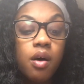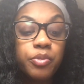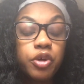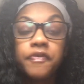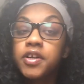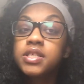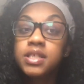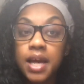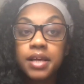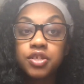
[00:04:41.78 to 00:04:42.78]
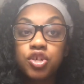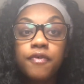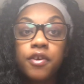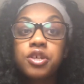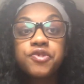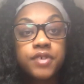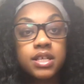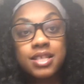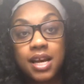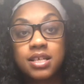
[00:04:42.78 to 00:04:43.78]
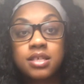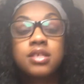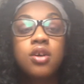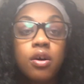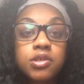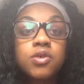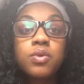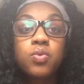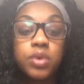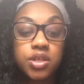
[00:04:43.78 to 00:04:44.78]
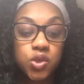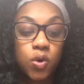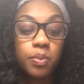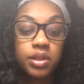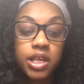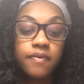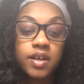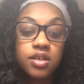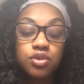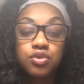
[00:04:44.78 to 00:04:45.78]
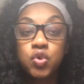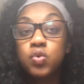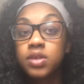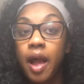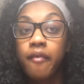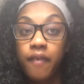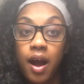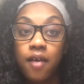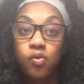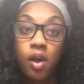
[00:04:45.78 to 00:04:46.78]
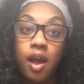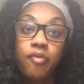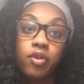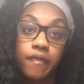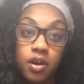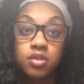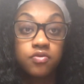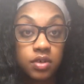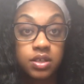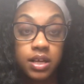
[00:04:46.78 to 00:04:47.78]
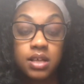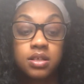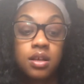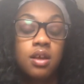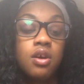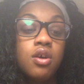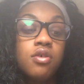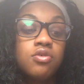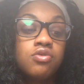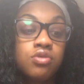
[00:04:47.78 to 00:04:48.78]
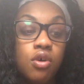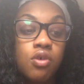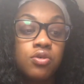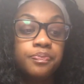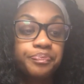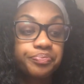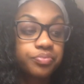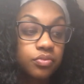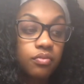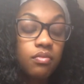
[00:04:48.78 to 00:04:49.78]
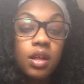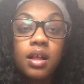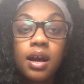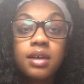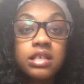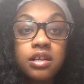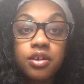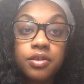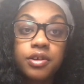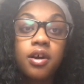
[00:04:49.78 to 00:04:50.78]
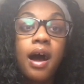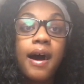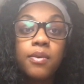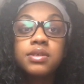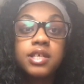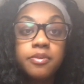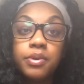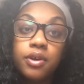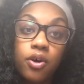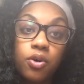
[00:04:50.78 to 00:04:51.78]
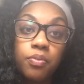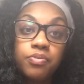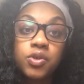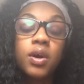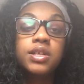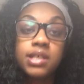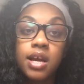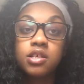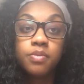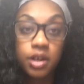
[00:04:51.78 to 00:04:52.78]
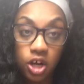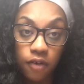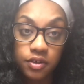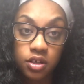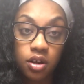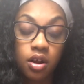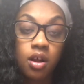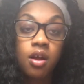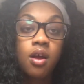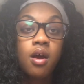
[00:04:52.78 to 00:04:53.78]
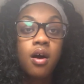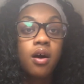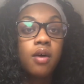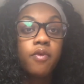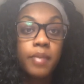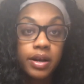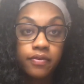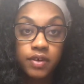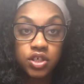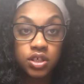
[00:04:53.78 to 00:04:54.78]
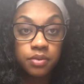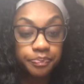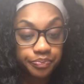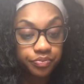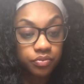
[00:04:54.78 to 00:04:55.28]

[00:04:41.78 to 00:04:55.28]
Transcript: your first written test is also in week 2. I believe it is 2 TAC 5. You have your first written test. So, like I said earlier, I was EPO, so Education Petty Officer, for my division.